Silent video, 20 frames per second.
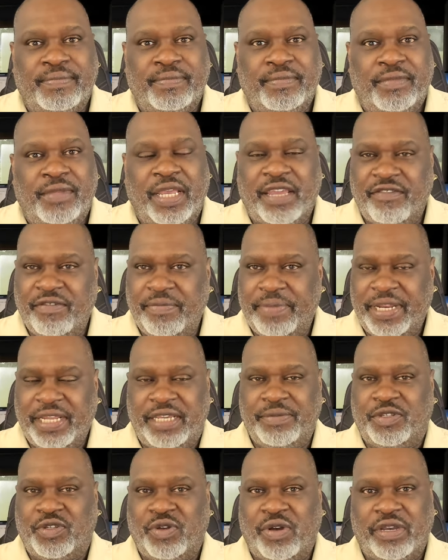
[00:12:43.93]
Like everybody
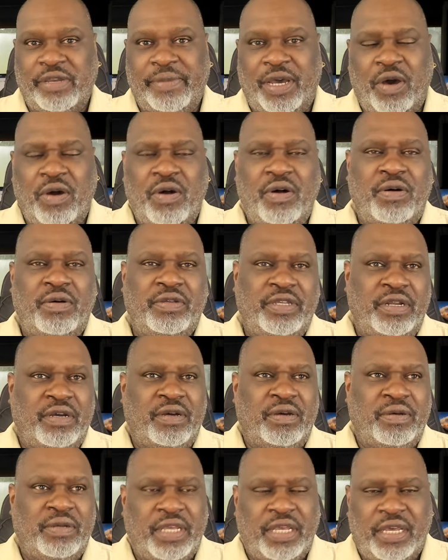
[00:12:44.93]
keeps talking about, oh, you
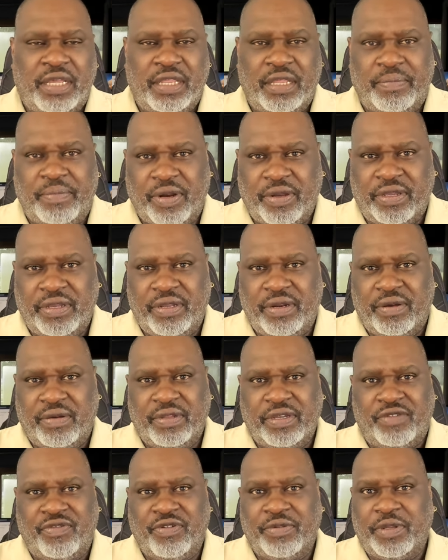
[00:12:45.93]
know, the market, you know,
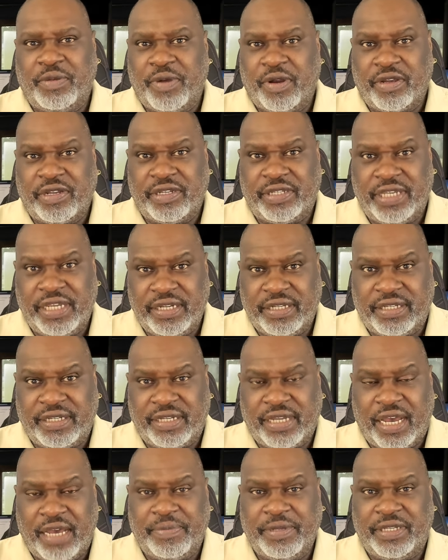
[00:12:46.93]
the crypto market's hit its
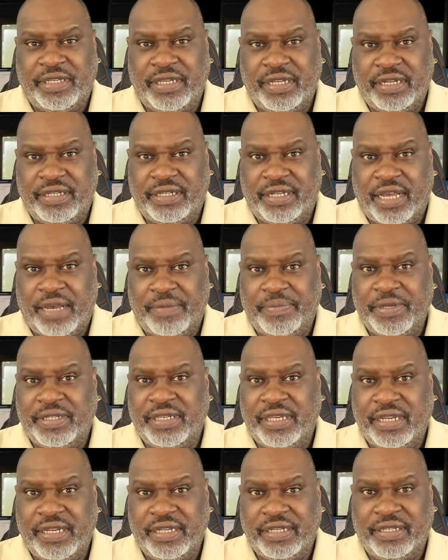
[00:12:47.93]
top, it's hit
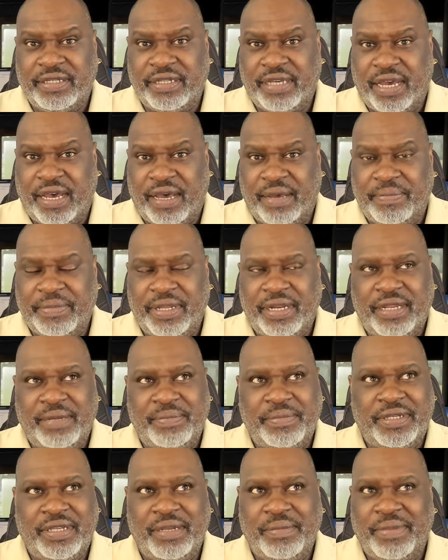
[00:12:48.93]
its top. And
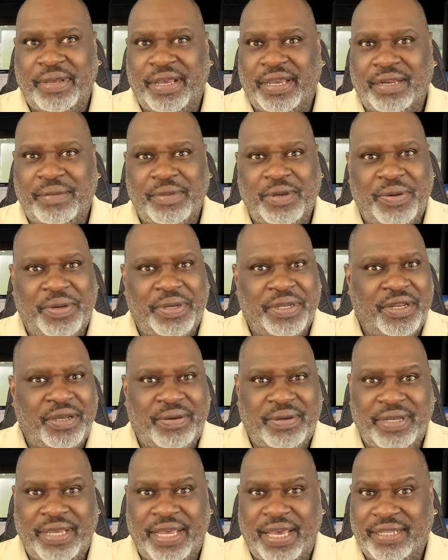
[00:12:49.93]
I'm sitting back and I'm going,
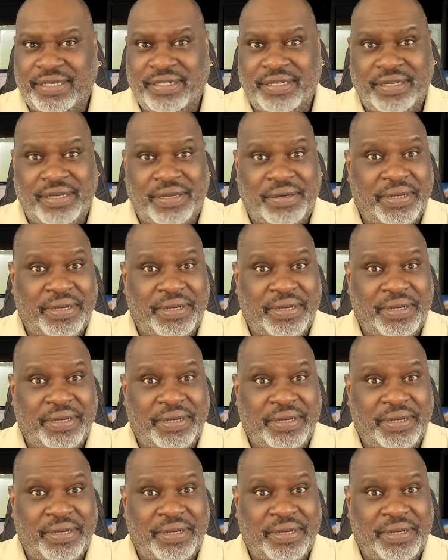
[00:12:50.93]
no, it hasn't.